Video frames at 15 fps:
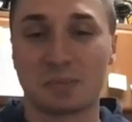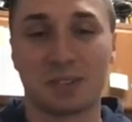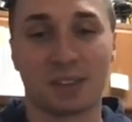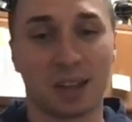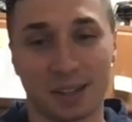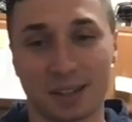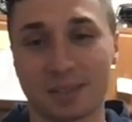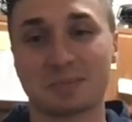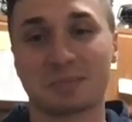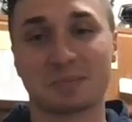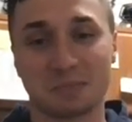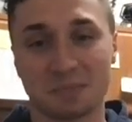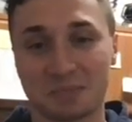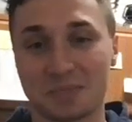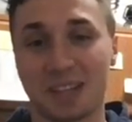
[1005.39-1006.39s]
Like
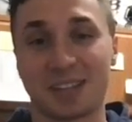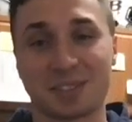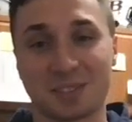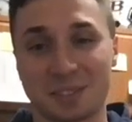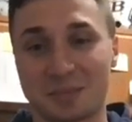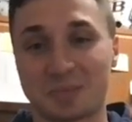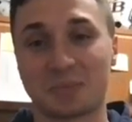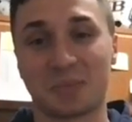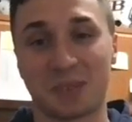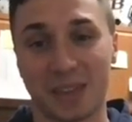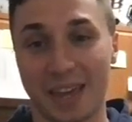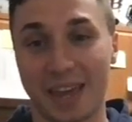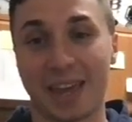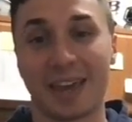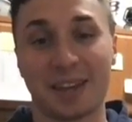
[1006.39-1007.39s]
it
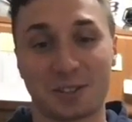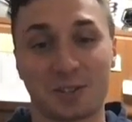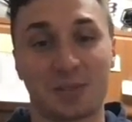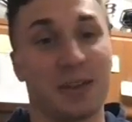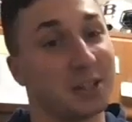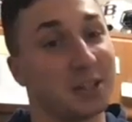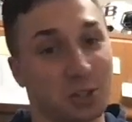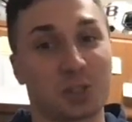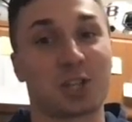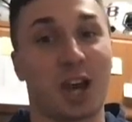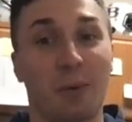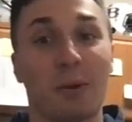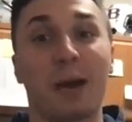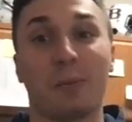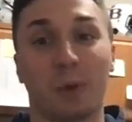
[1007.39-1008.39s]
just
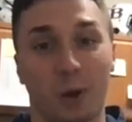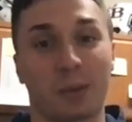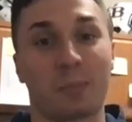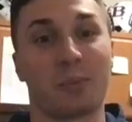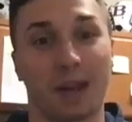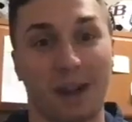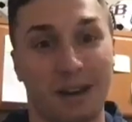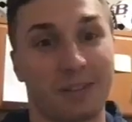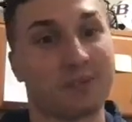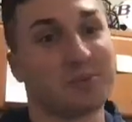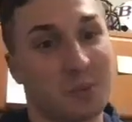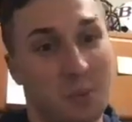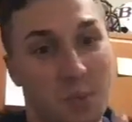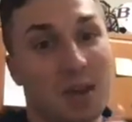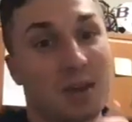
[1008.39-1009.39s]
got way more competitive
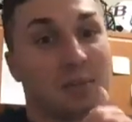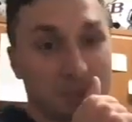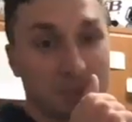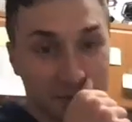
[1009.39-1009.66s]
to me.